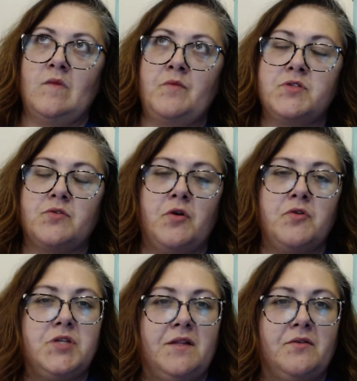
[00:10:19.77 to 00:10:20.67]
it was
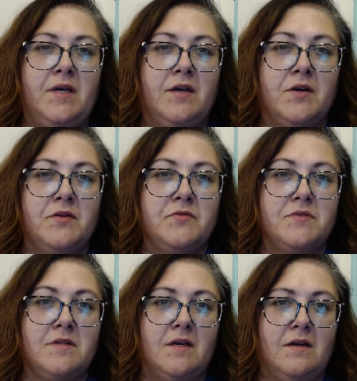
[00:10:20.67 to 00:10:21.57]
Crochet Little
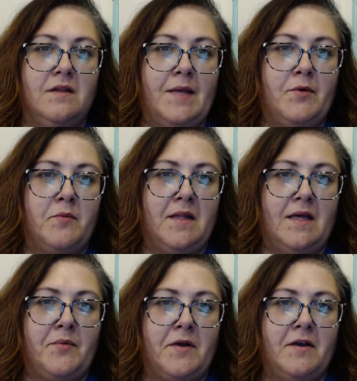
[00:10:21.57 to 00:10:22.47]
Heroes, Label My
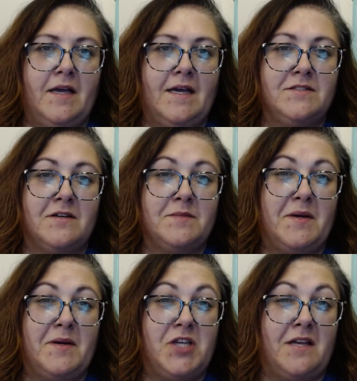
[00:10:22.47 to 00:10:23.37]
Library. I talked
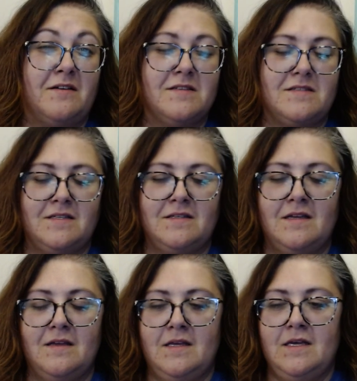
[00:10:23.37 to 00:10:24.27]
about Jane Austen
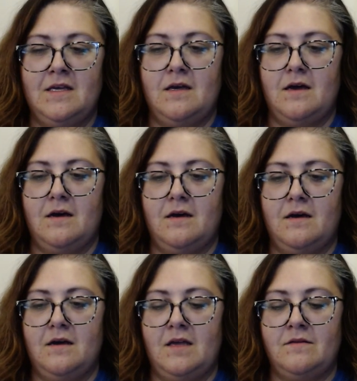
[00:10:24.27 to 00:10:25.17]

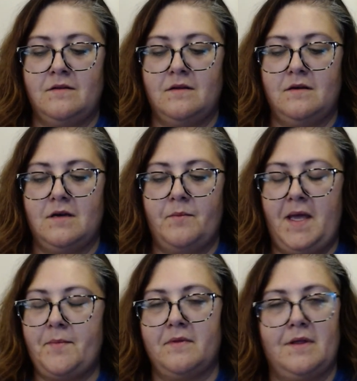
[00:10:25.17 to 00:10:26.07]
and a
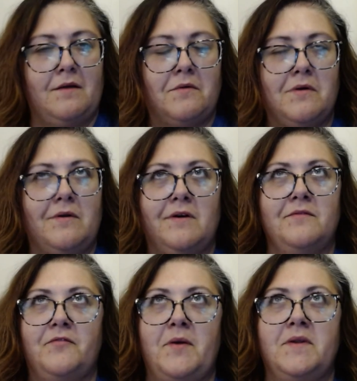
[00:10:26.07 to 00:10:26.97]
paper that I wrote
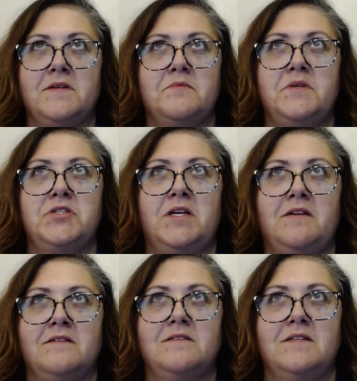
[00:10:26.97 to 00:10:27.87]
on feminism in
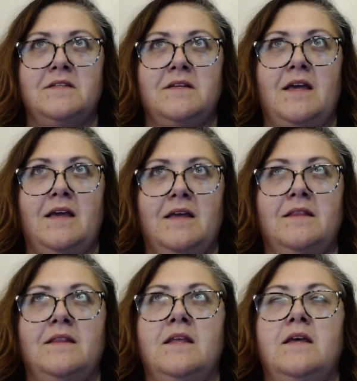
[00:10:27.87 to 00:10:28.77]
Jane Austen.
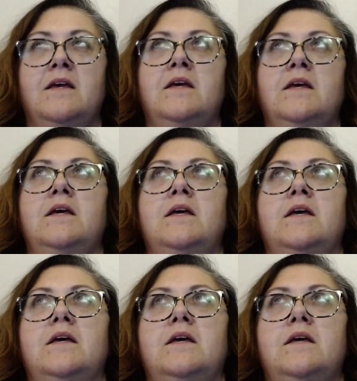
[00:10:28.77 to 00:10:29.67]
And
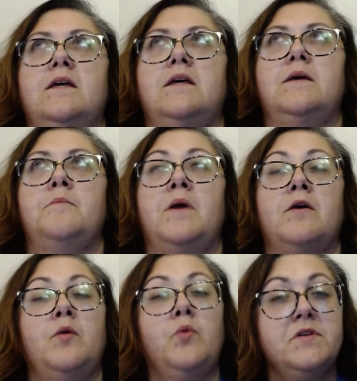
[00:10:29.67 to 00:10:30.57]

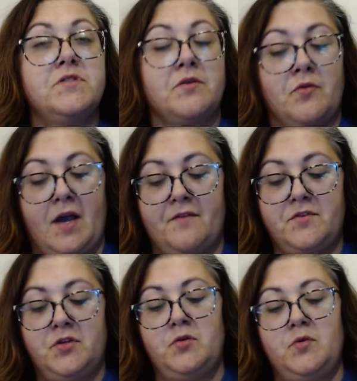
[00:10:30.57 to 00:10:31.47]
Mary
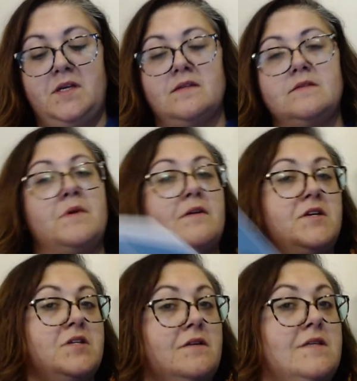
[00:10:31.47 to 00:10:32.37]
Wollstonecraft, who is
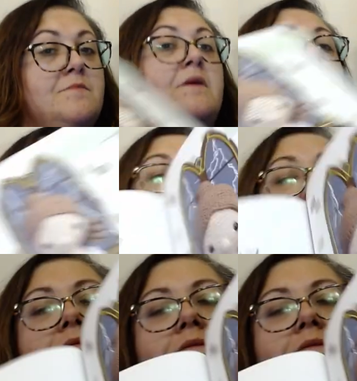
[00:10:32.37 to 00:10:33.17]
Mary Shelley's mother,